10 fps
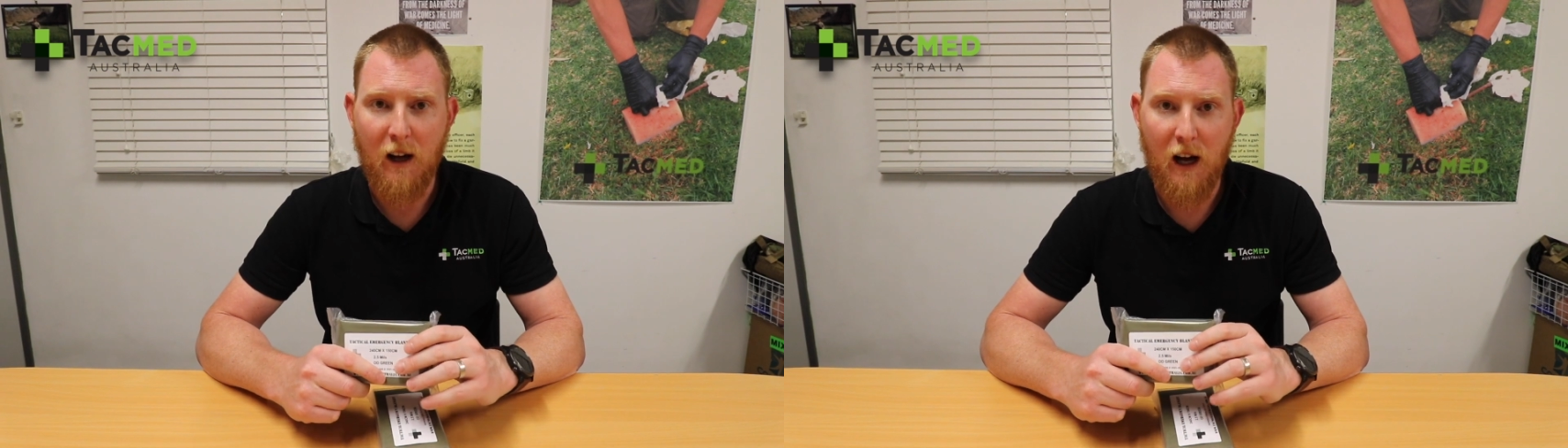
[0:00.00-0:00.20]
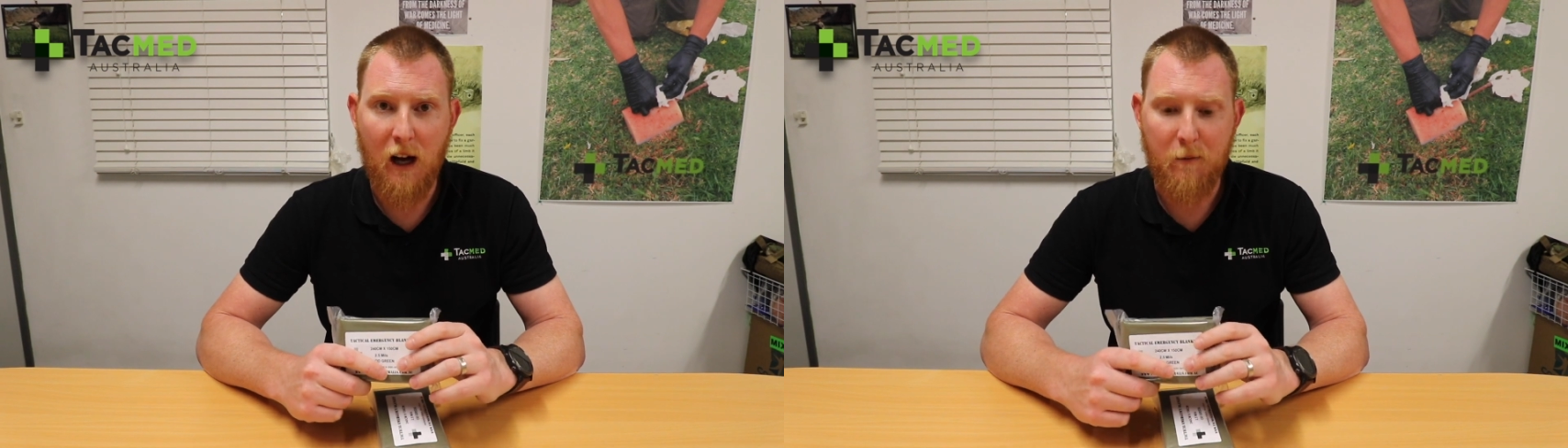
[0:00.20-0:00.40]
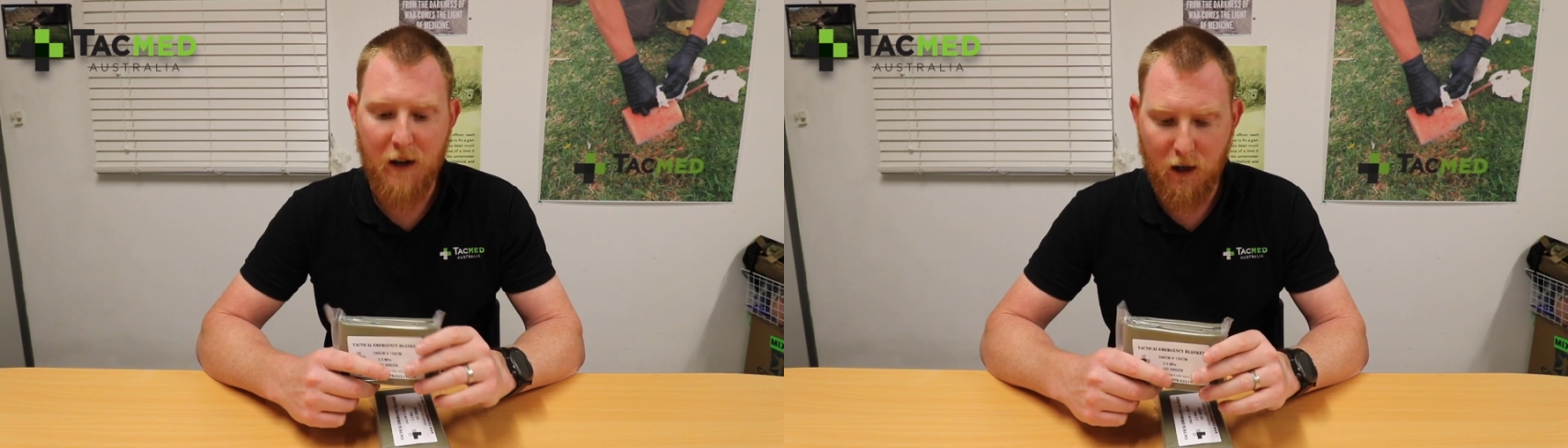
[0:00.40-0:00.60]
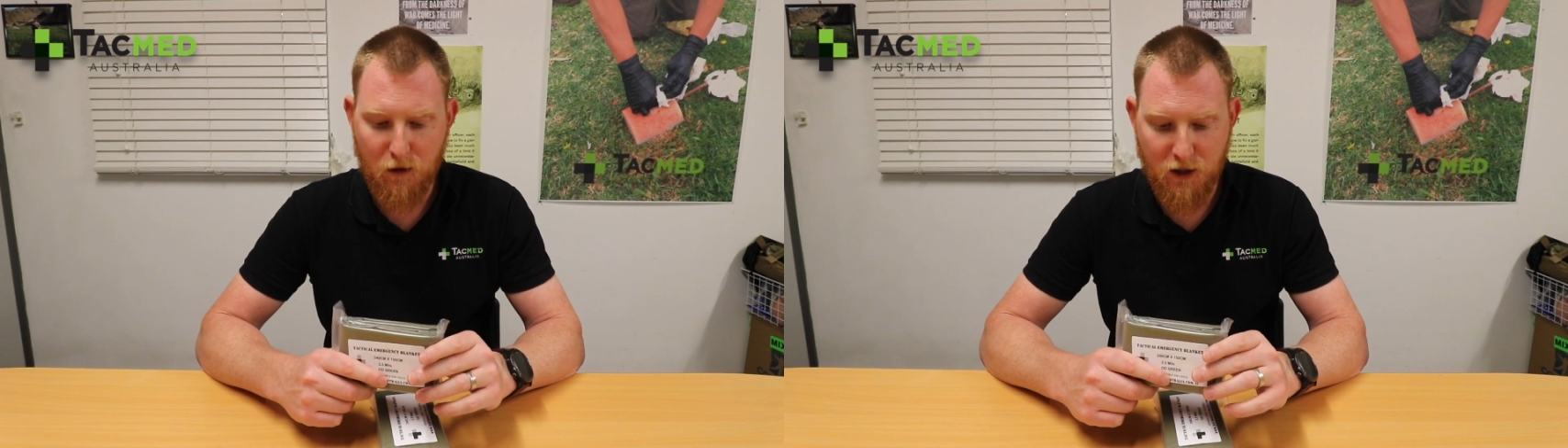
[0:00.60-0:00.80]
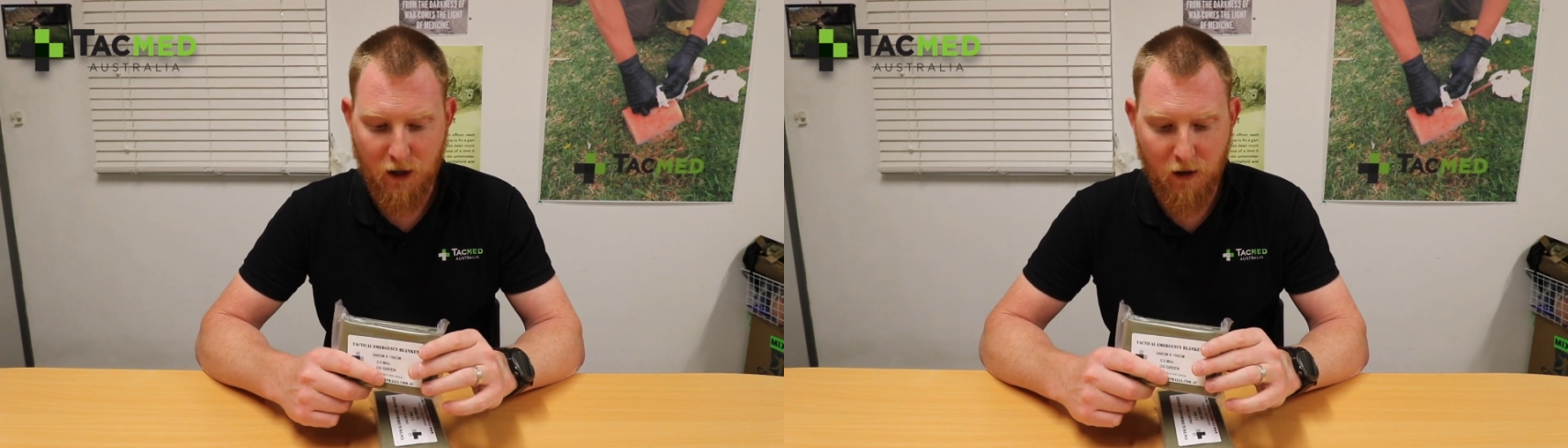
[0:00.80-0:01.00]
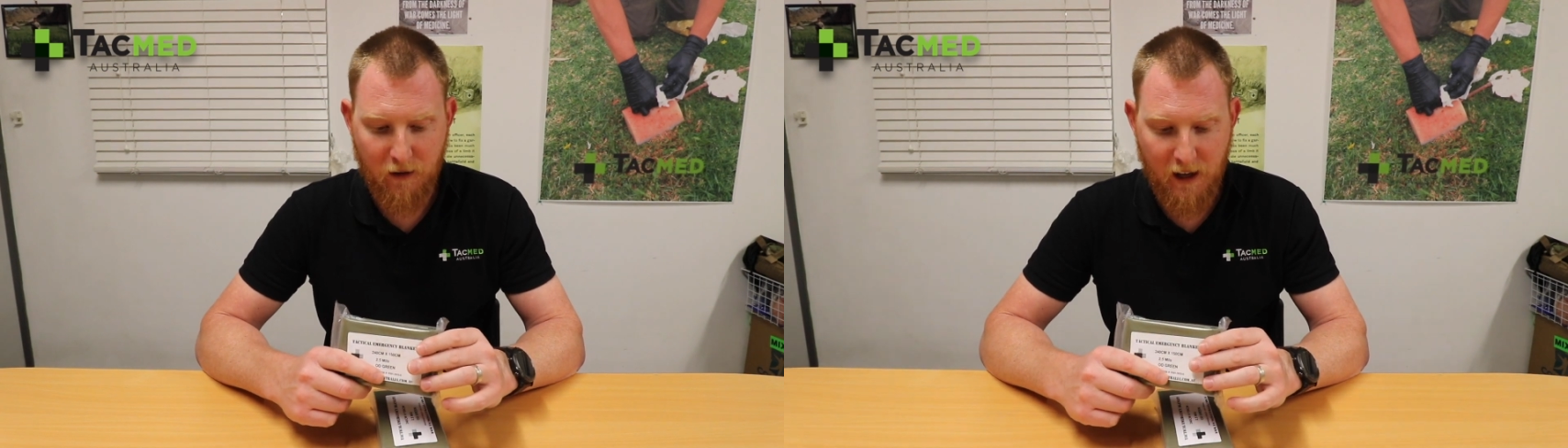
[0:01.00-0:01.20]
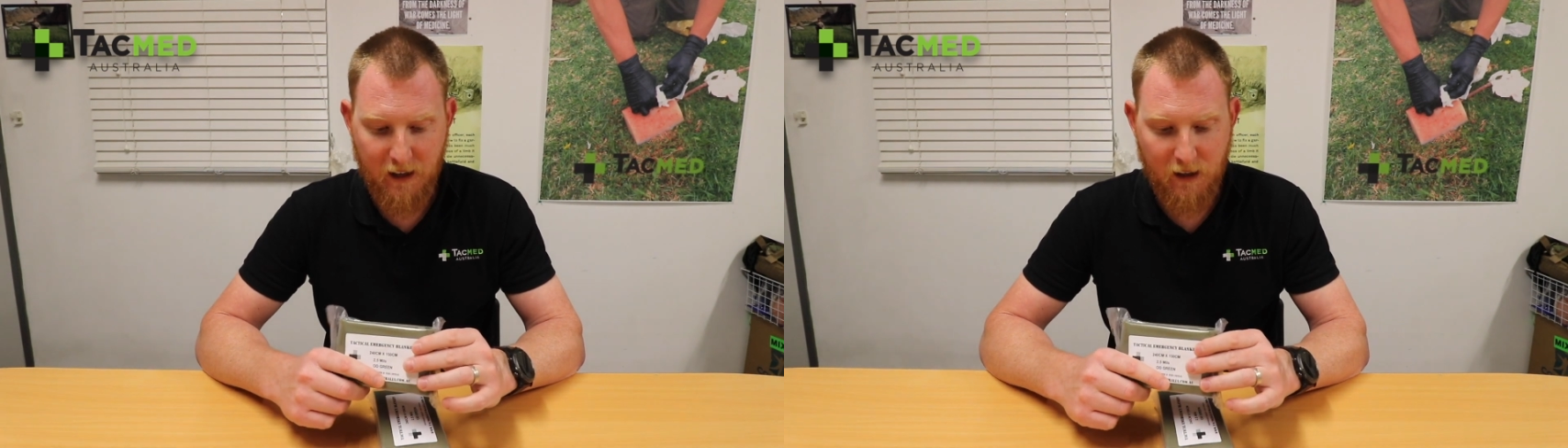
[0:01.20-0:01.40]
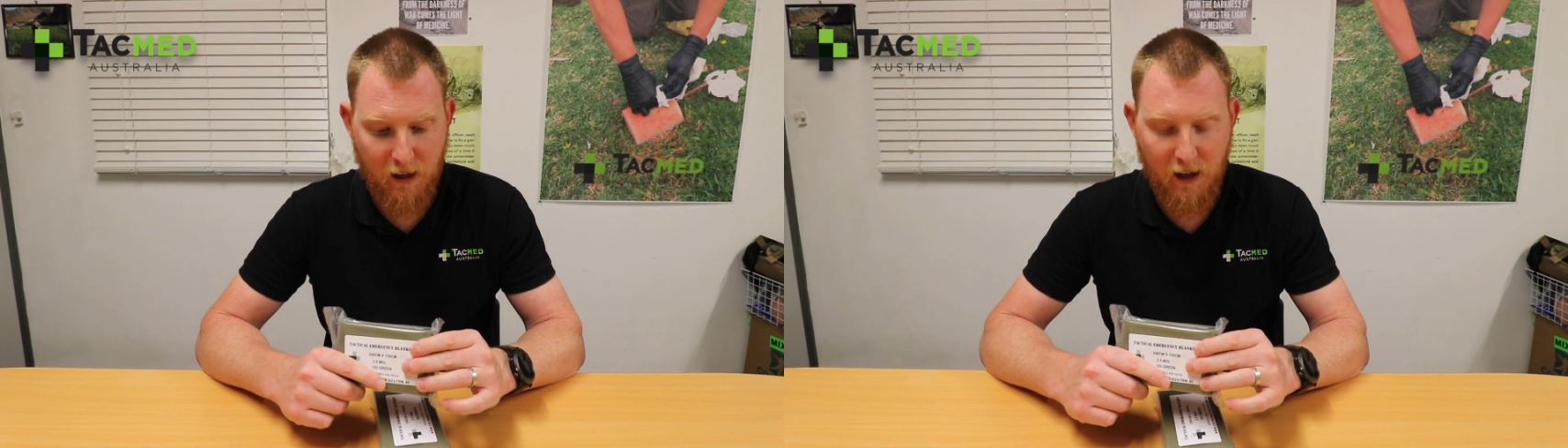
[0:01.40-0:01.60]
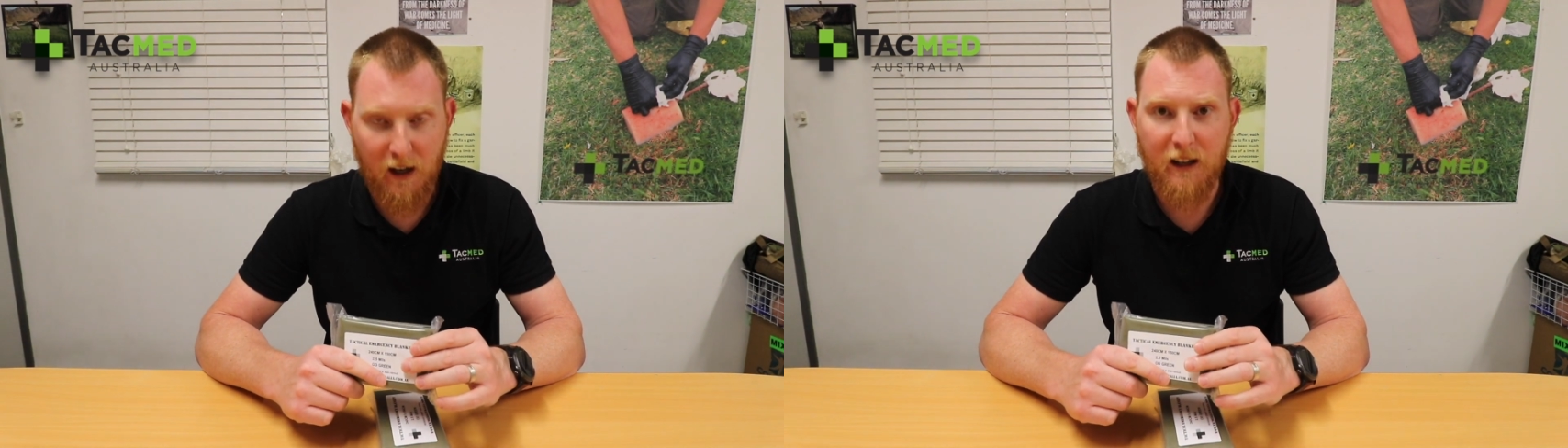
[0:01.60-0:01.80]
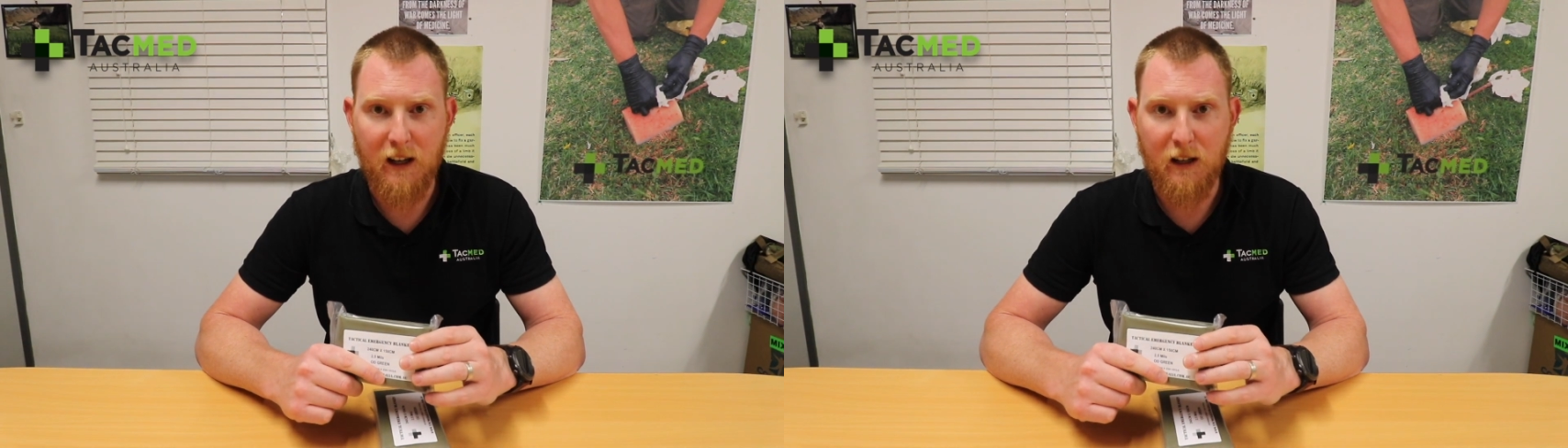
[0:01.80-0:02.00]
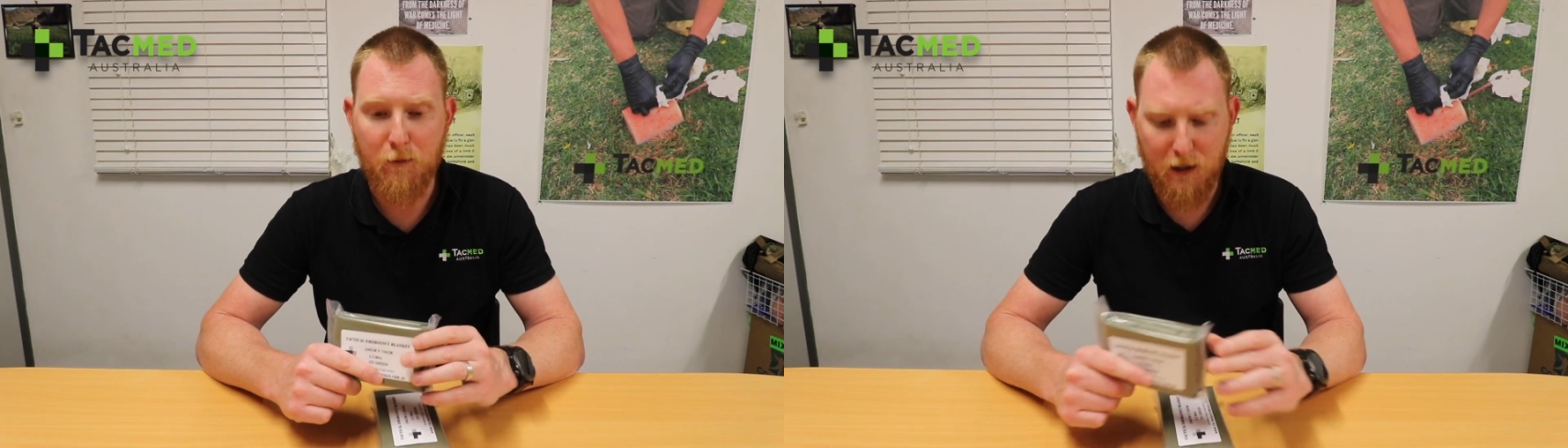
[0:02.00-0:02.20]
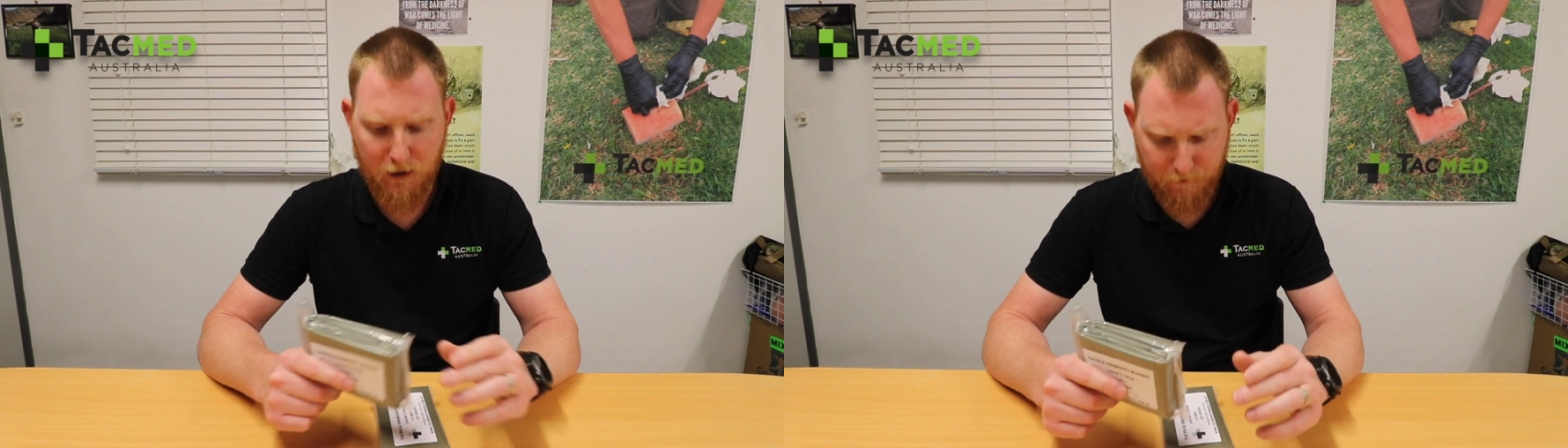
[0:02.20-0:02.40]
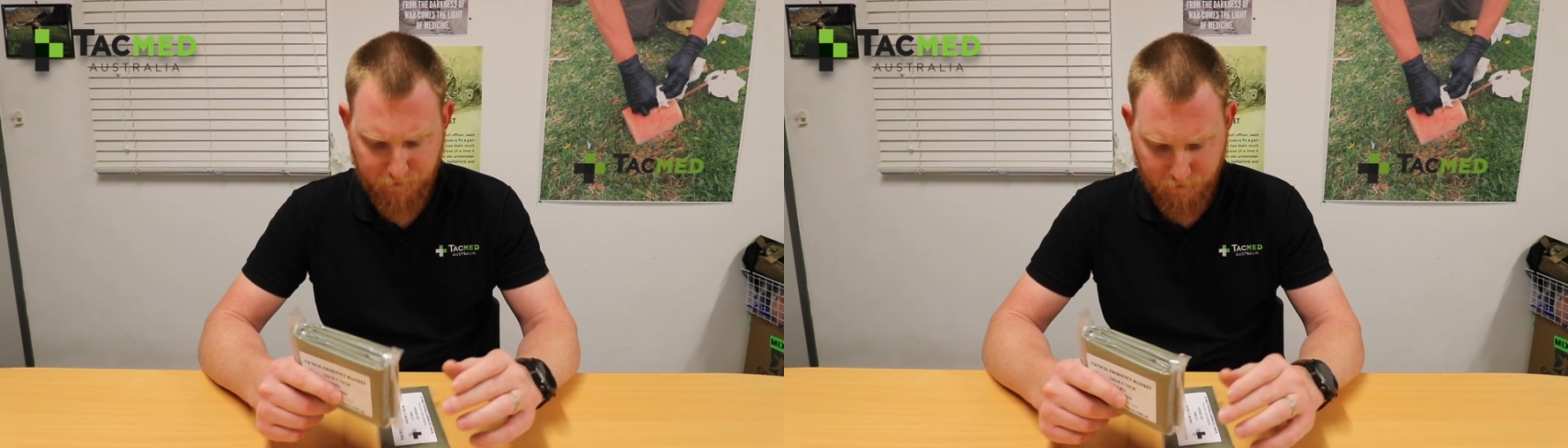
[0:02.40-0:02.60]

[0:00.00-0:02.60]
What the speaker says: And I'll show you that in a minute.